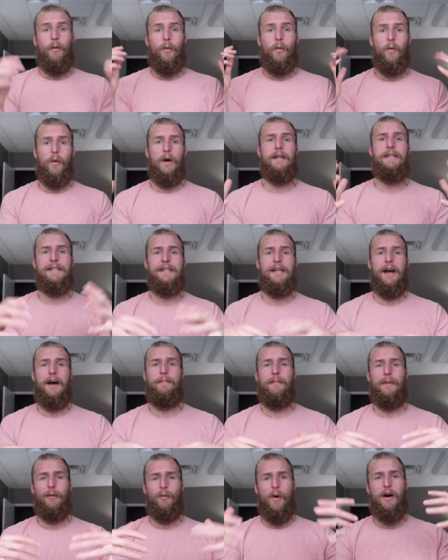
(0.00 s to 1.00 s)
What's
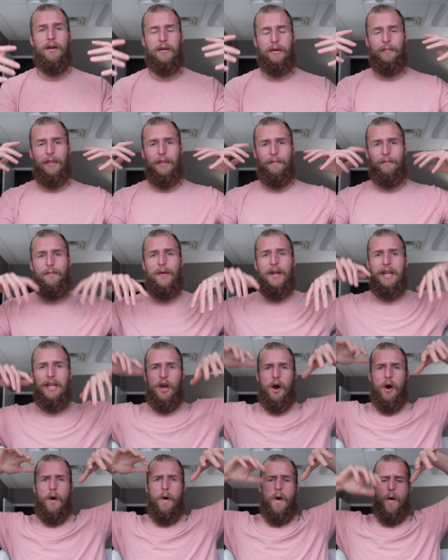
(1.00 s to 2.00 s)
up and welcome to the
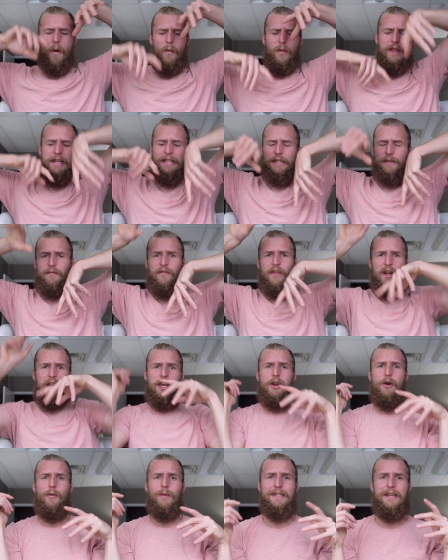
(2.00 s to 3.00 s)
video. This
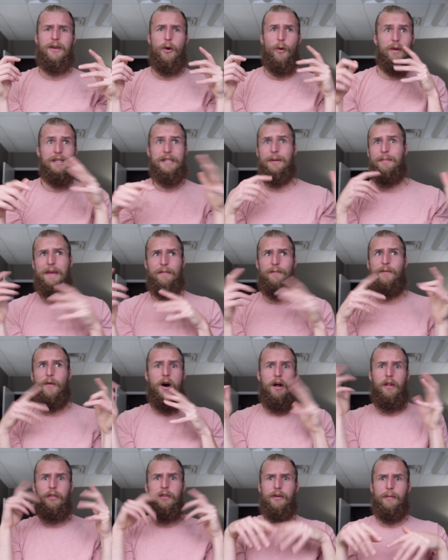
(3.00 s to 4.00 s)
video is going to be
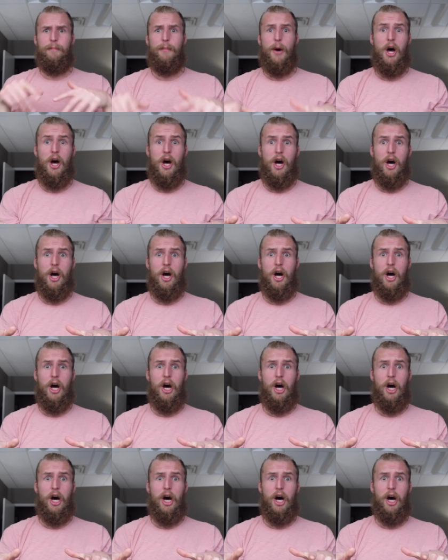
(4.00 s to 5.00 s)

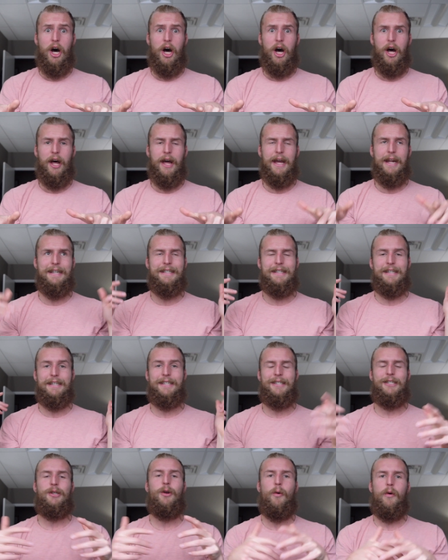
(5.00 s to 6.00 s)
vulnerable what? It's a
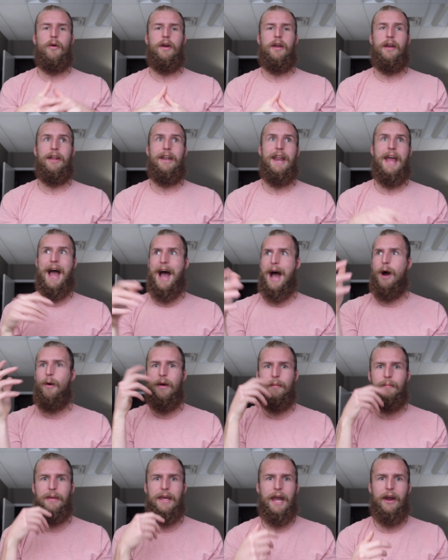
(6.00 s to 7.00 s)
story and how
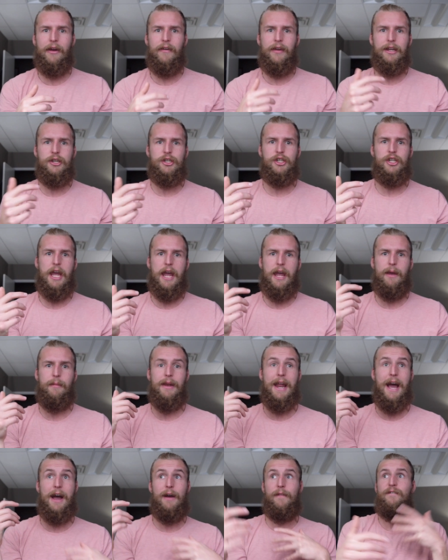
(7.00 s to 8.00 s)
I'm carrying shame
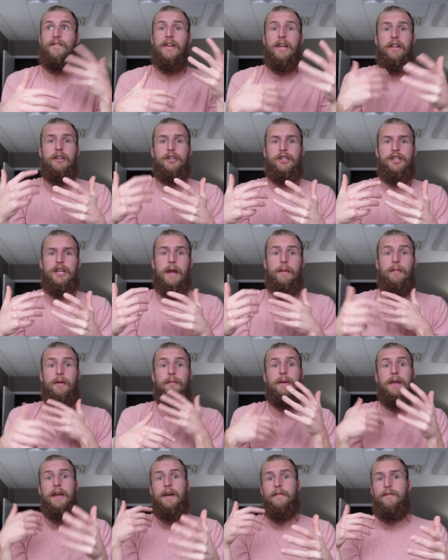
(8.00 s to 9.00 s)
and how I feel ashamed of
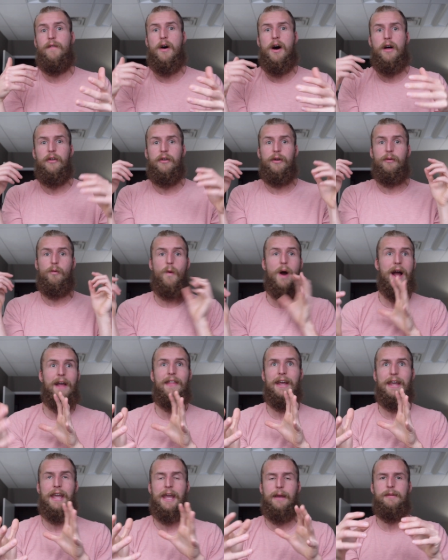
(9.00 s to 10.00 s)
being a father and why
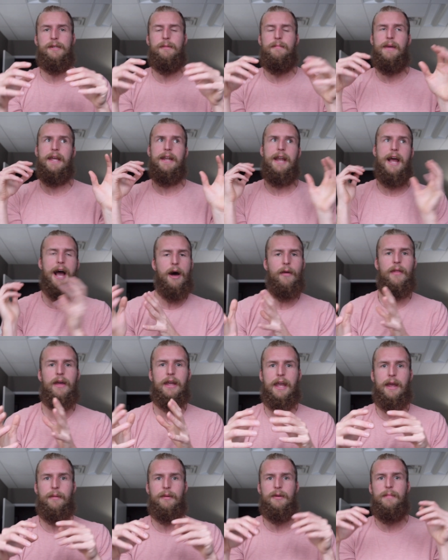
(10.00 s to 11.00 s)
that came to be and how that
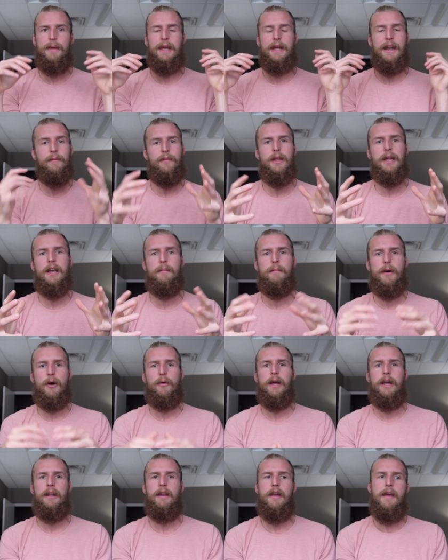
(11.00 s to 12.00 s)
came to be and everything
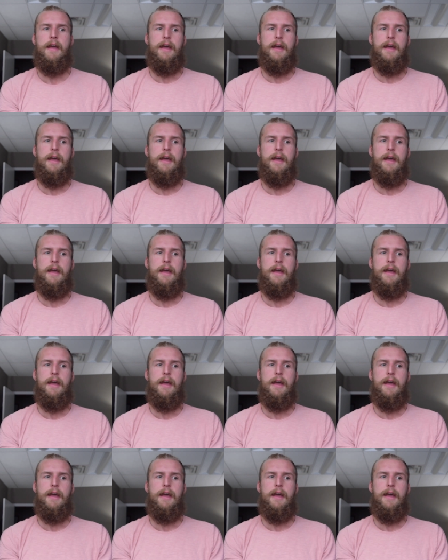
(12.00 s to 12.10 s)
about it